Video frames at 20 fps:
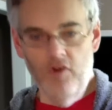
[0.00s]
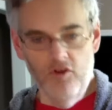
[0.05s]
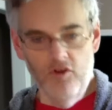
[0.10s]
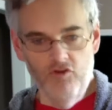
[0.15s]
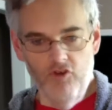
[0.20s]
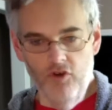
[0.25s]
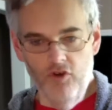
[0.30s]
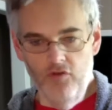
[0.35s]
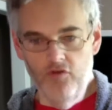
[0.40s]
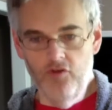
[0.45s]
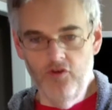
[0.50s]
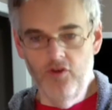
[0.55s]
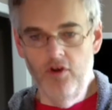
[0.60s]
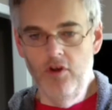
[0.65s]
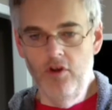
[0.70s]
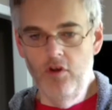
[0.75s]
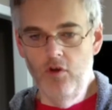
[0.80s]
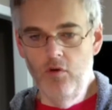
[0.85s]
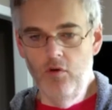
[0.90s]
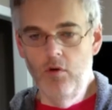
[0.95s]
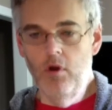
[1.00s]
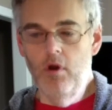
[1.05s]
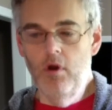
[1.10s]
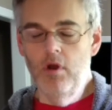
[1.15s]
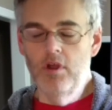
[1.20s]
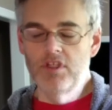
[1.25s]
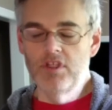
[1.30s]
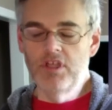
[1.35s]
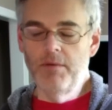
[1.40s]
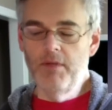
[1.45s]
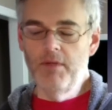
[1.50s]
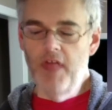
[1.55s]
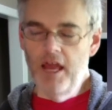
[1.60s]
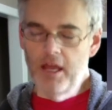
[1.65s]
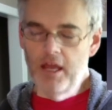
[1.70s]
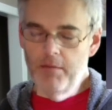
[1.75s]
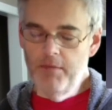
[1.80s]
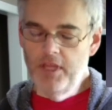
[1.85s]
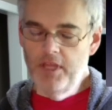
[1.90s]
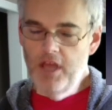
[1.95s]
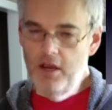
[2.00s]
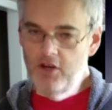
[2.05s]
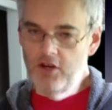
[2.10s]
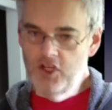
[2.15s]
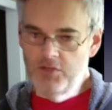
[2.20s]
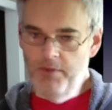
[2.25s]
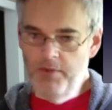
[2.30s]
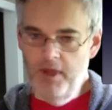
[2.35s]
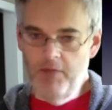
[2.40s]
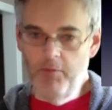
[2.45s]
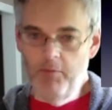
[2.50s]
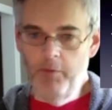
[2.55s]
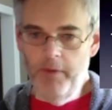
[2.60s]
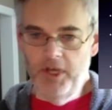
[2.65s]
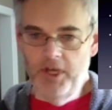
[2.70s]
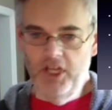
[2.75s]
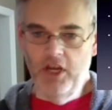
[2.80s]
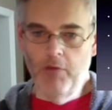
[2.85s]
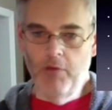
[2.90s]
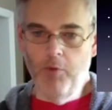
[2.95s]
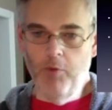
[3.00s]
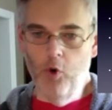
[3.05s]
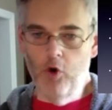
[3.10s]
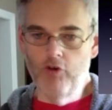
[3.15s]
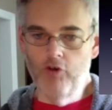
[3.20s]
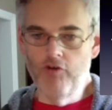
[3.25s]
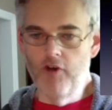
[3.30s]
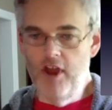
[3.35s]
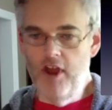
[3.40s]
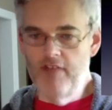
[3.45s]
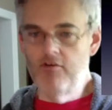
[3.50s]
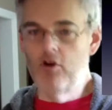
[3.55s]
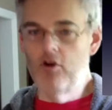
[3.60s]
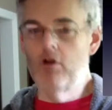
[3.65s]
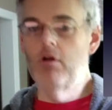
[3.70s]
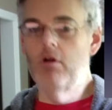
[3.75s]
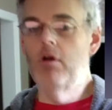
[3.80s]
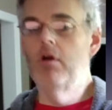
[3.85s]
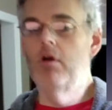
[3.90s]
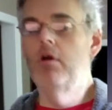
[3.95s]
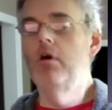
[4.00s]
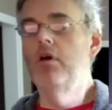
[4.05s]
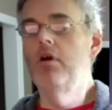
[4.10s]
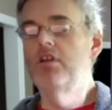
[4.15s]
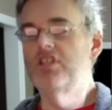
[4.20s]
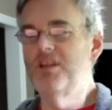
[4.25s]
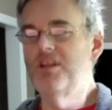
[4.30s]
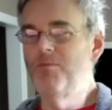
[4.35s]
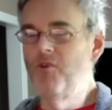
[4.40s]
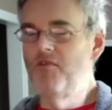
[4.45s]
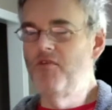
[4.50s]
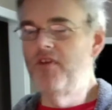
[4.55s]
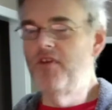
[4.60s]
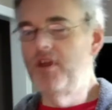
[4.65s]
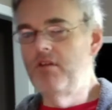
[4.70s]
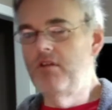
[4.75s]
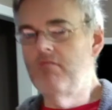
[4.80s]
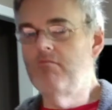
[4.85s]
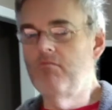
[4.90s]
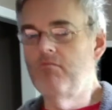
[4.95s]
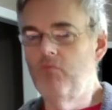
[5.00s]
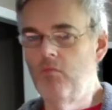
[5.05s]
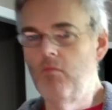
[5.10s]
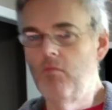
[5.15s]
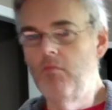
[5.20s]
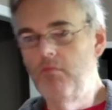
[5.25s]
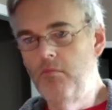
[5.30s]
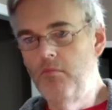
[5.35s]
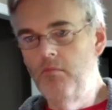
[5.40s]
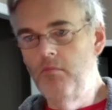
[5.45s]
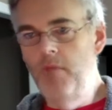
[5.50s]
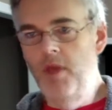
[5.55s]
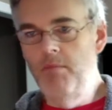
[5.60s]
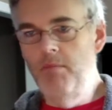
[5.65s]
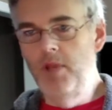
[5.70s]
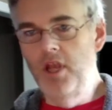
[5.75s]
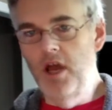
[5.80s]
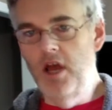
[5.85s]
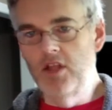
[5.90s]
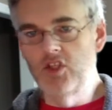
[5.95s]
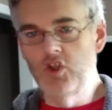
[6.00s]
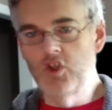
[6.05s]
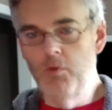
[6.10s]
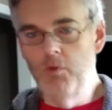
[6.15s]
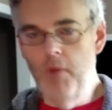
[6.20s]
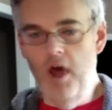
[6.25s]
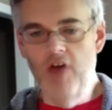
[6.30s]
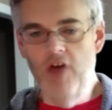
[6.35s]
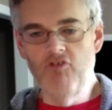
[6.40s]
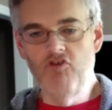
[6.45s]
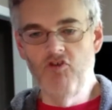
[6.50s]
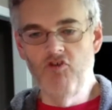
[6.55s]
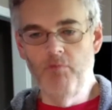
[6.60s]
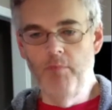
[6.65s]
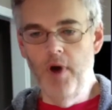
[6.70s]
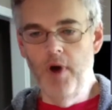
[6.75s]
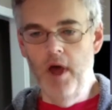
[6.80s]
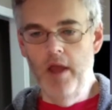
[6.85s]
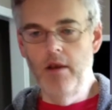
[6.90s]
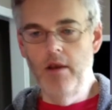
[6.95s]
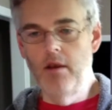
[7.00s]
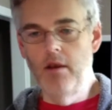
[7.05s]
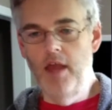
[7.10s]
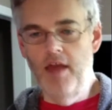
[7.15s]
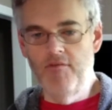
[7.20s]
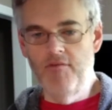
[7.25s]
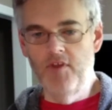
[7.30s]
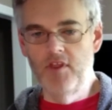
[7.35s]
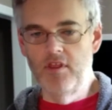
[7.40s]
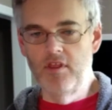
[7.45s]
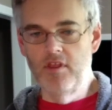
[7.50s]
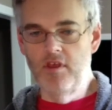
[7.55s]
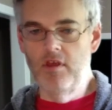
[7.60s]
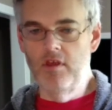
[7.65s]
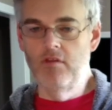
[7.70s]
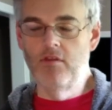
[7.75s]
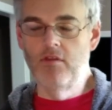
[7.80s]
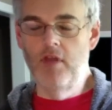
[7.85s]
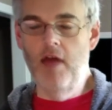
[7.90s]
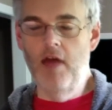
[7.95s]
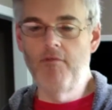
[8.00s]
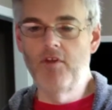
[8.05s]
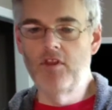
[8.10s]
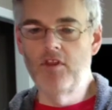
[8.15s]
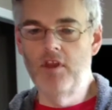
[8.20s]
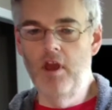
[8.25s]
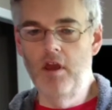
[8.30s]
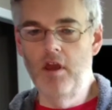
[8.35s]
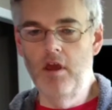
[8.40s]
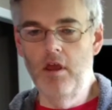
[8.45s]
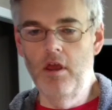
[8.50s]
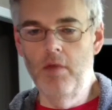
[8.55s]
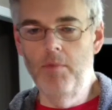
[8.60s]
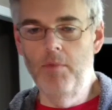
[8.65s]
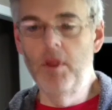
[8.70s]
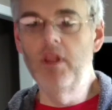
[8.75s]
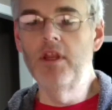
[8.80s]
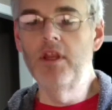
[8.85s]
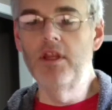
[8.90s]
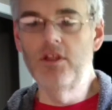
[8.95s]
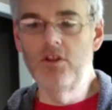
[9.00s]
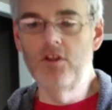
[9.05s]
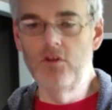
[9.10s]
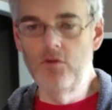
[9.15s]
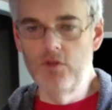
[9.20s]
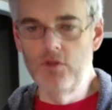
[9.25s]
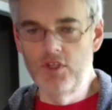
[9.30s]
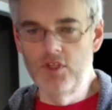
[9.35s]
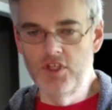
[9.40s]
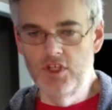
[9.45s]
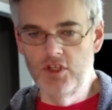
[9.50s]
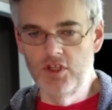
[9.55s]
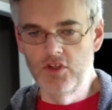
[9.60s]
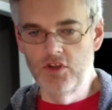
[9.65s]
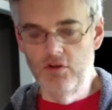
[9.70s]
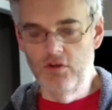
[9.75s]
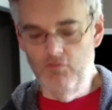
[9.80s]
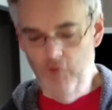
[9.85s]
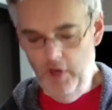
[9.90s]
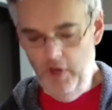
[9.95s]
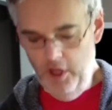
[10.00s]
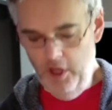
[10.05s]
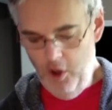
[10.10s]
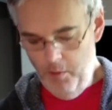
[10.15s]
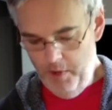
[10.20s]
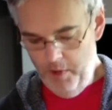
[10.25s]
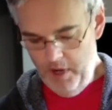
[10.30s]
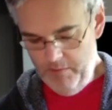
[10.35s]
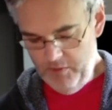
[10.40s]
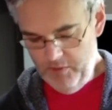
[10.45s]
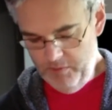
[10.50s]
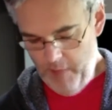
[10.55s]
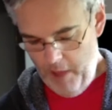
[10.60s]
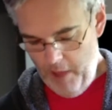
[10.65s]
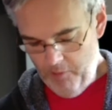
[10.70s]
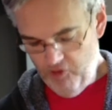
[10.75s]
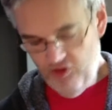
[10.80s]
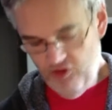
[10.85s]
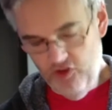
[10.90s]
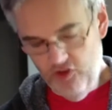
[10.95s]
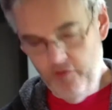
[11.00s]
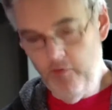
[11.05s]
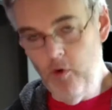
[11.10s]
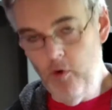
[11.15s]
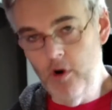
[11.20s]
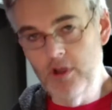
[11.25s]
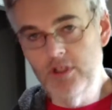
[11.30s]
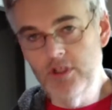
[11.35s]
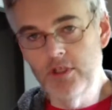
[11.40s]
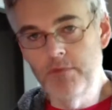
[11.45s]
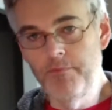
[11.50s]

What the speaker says: chose to do. Some of that could be done just by implementing a port driver. Some of it maybe not so much, but having the ability to do these things could really open up some options for us.